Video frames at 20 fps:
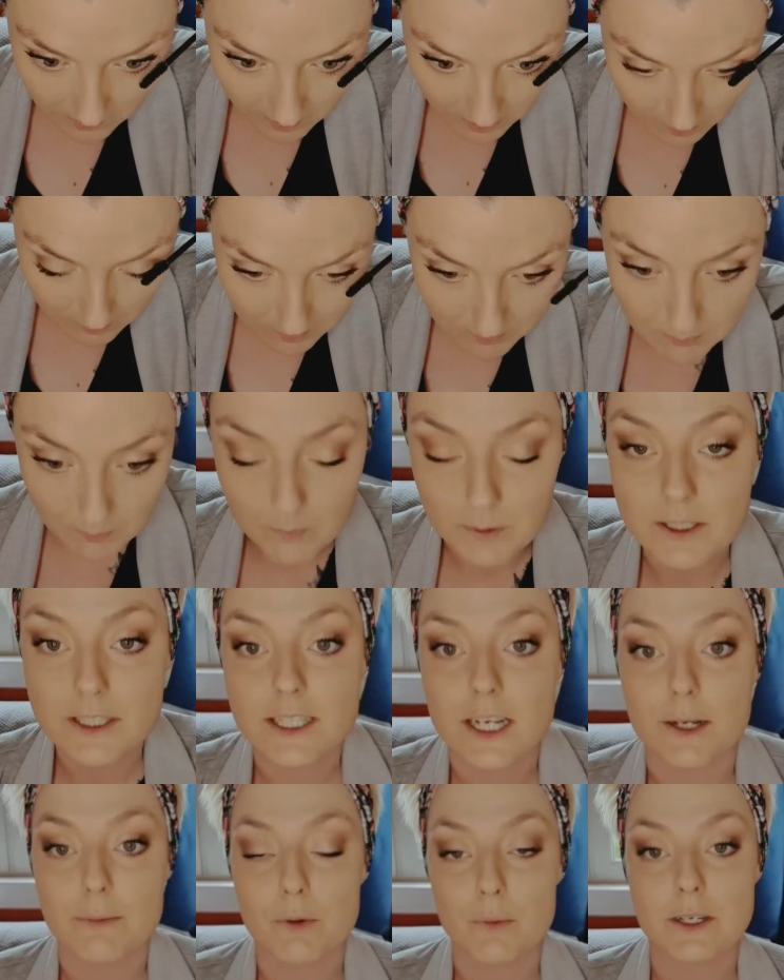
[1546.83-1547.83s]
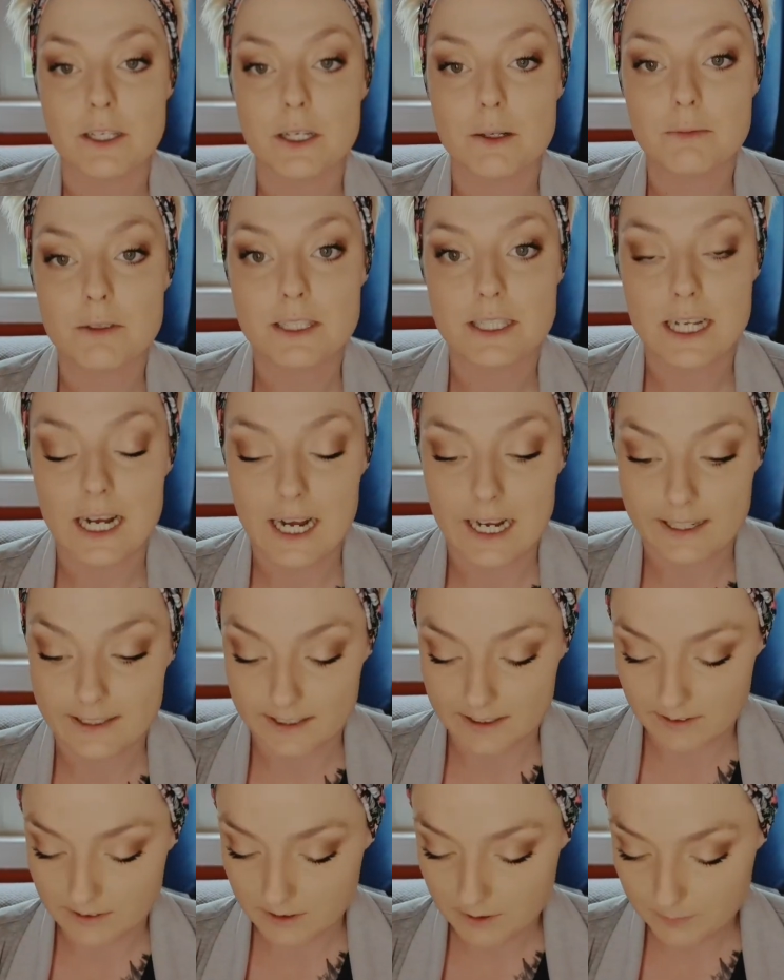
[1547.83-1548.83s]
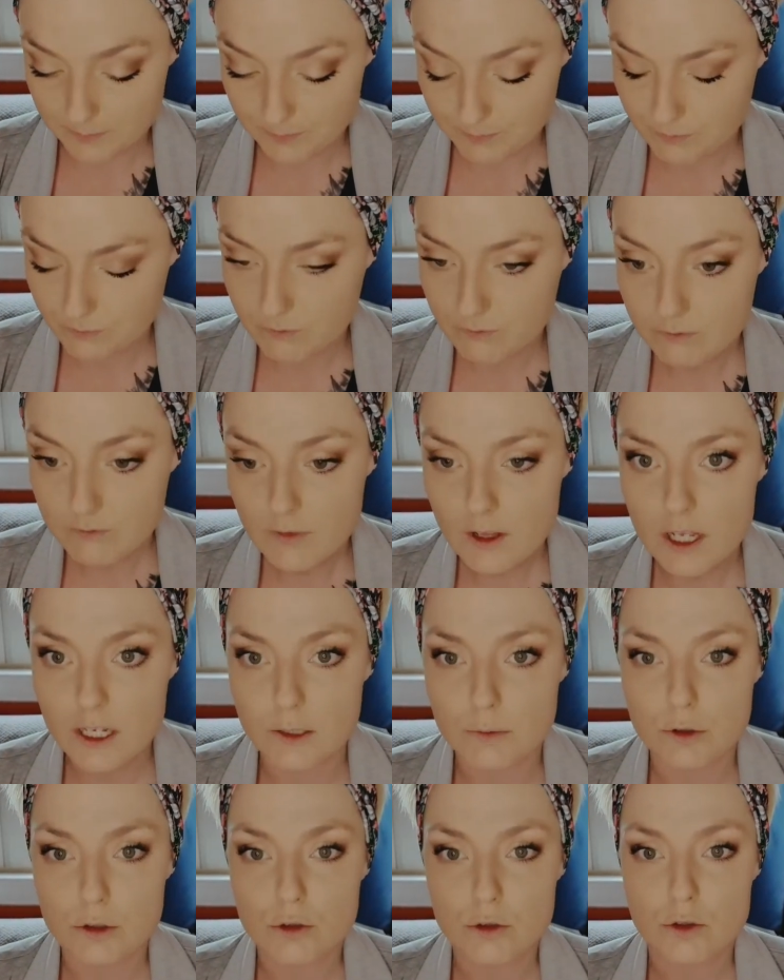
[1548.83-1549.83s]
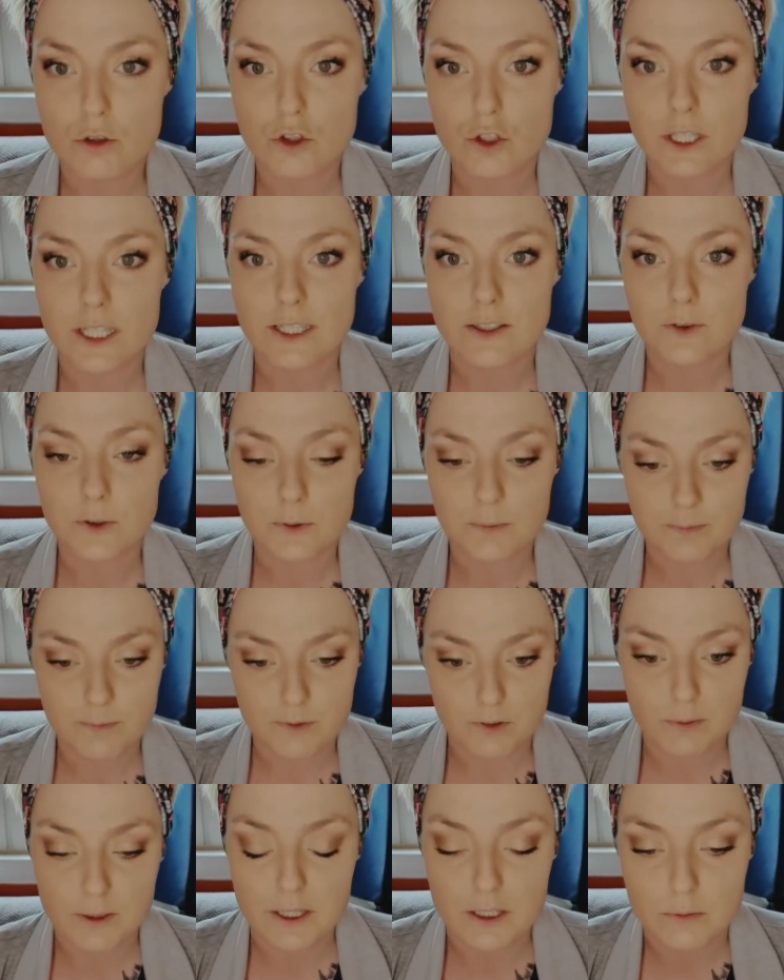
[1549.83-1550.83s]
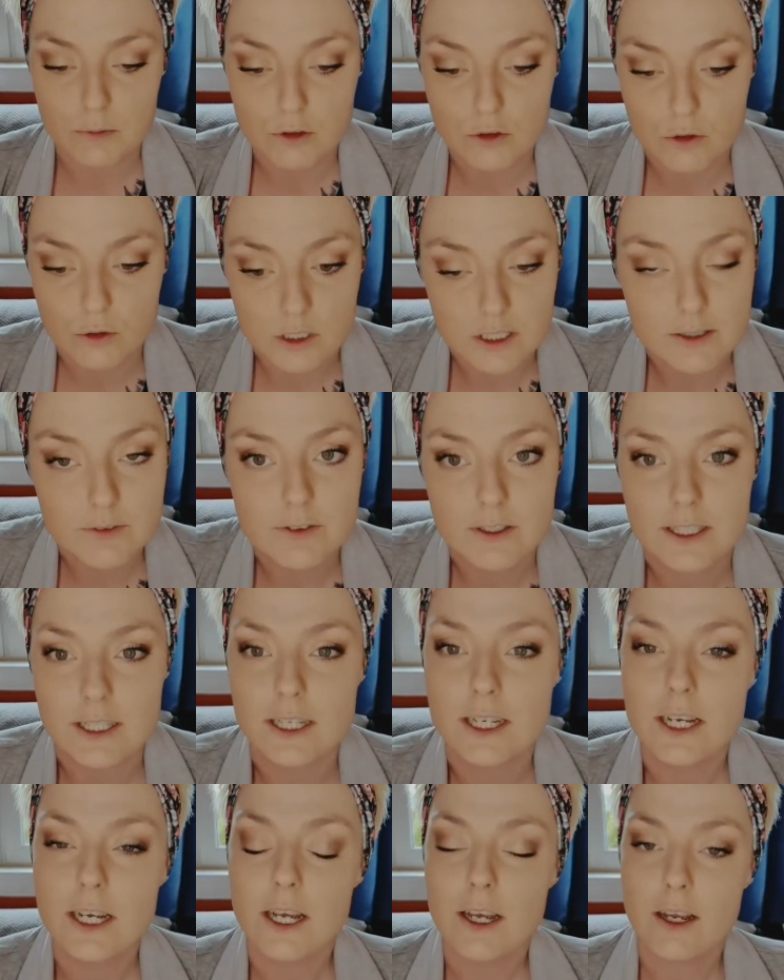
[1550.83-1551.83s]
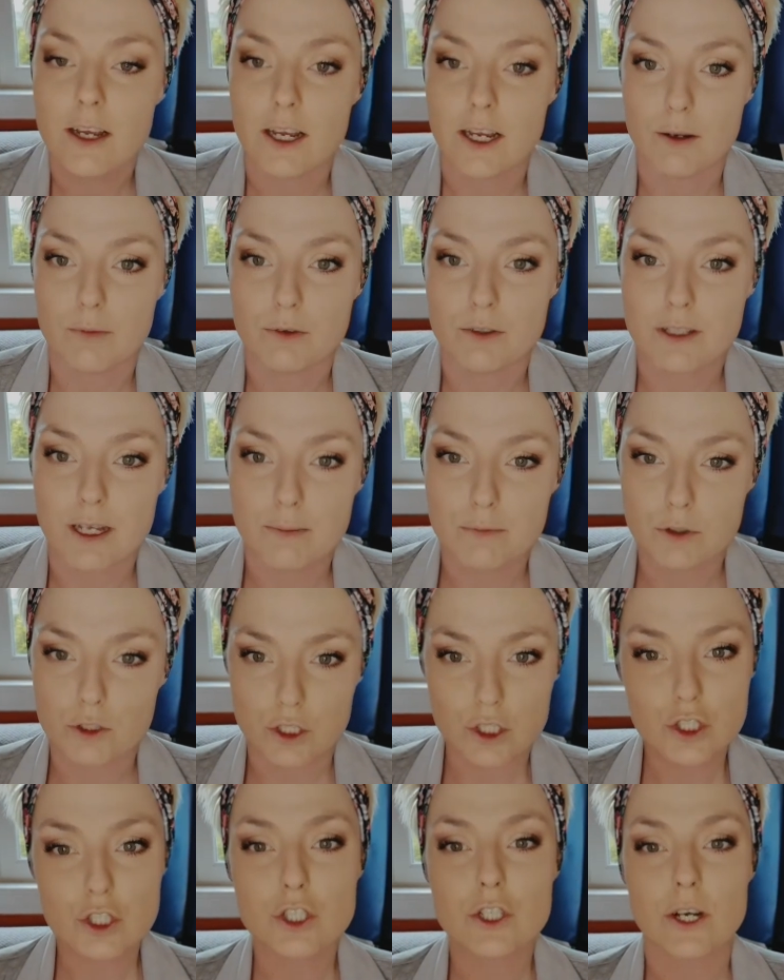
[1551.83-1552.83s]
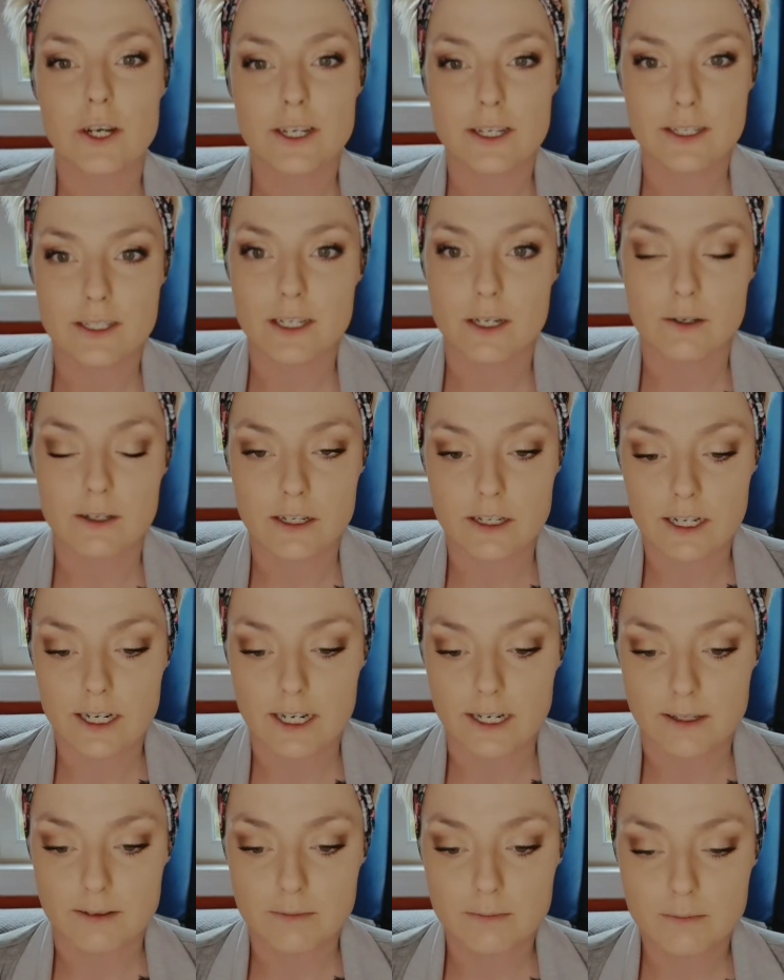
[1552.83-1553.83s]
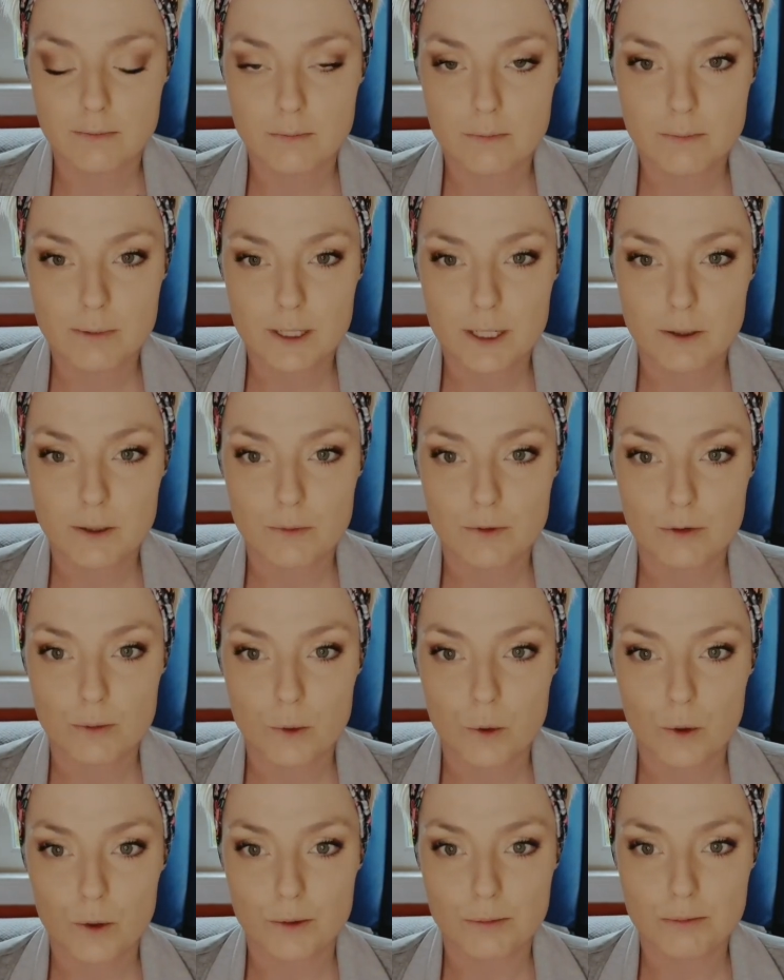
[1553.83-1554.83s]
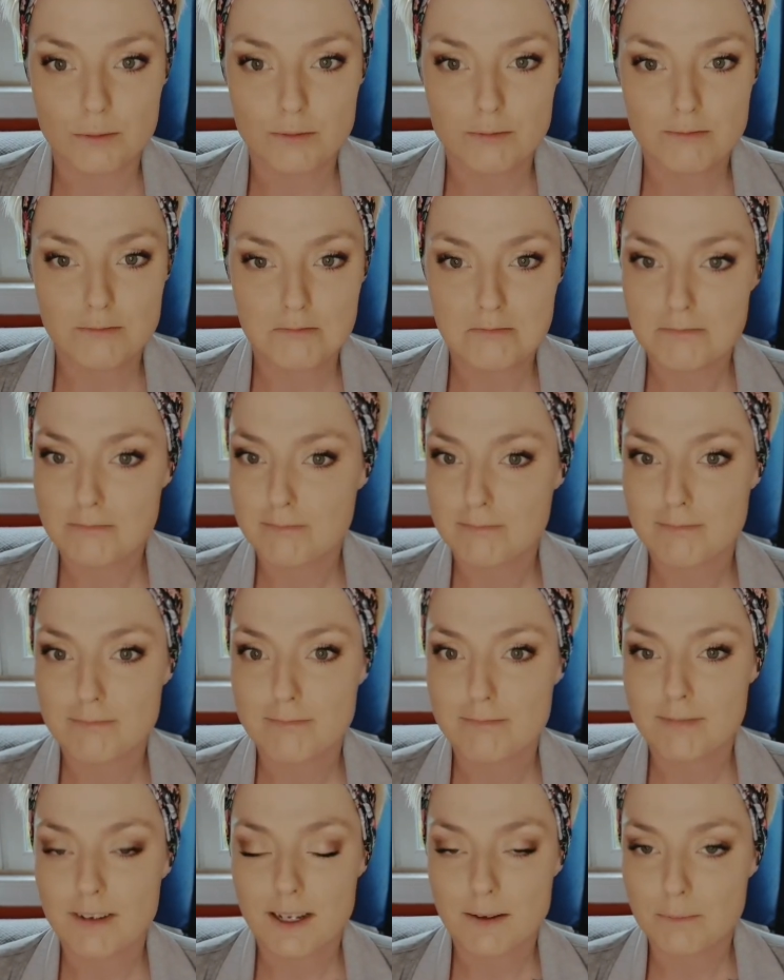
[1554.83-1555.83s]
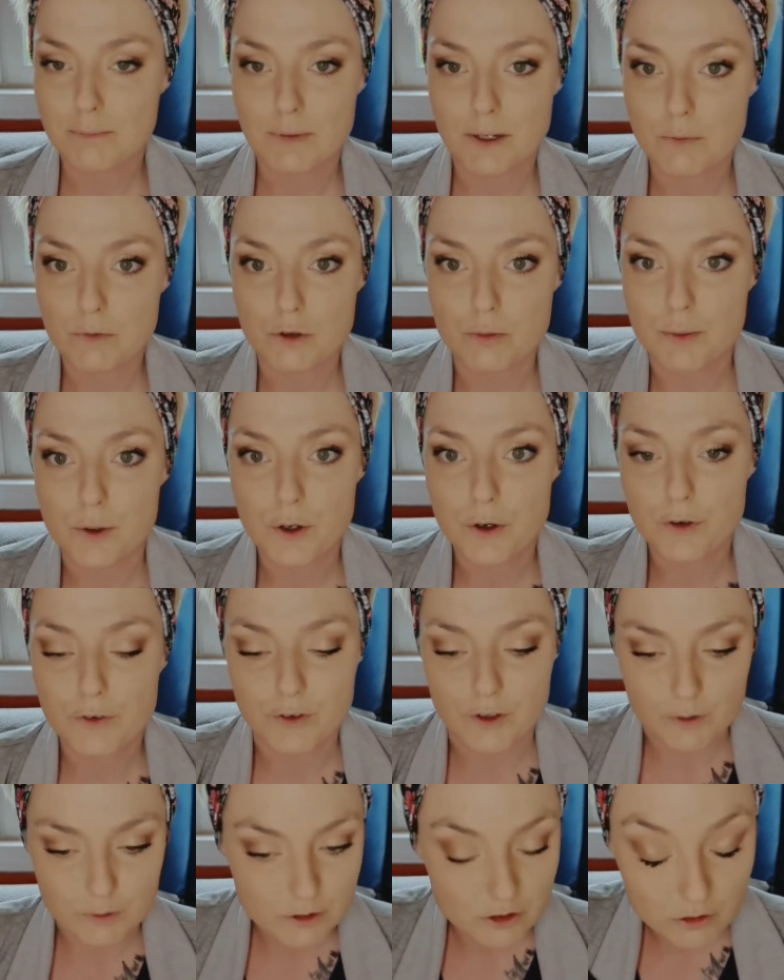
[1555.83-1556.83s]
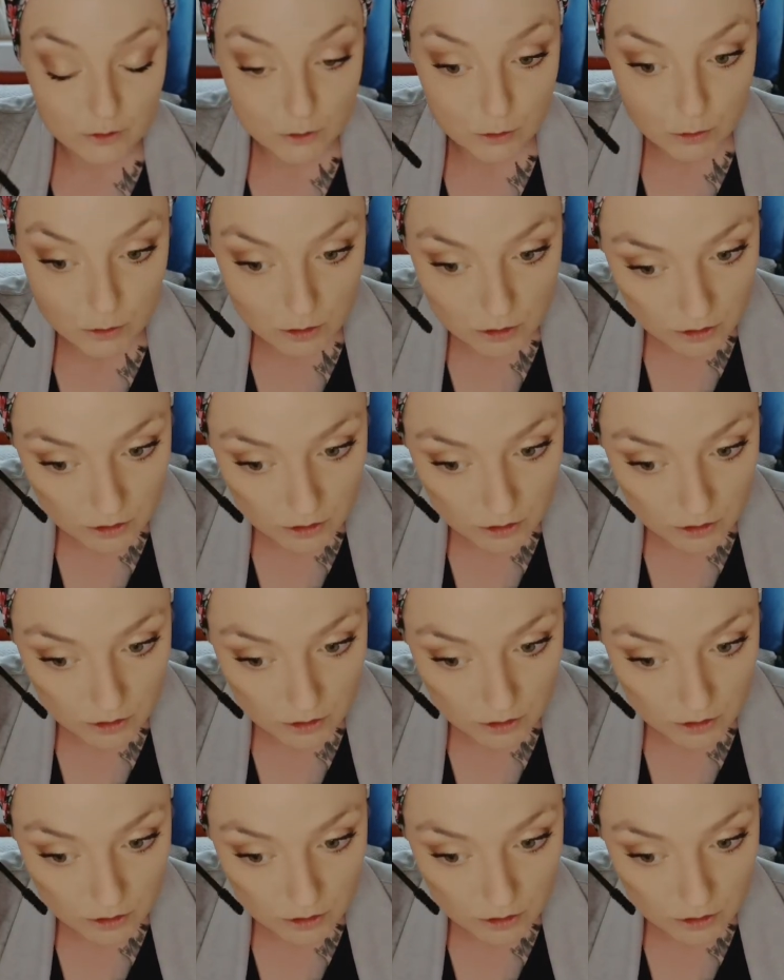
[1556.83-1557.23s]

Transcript: I remember one time I went up to the Highlands and it was so strange. The weather was so different. It was absolutely chucking it down the rain, but it was warm. It was beautiful. It was so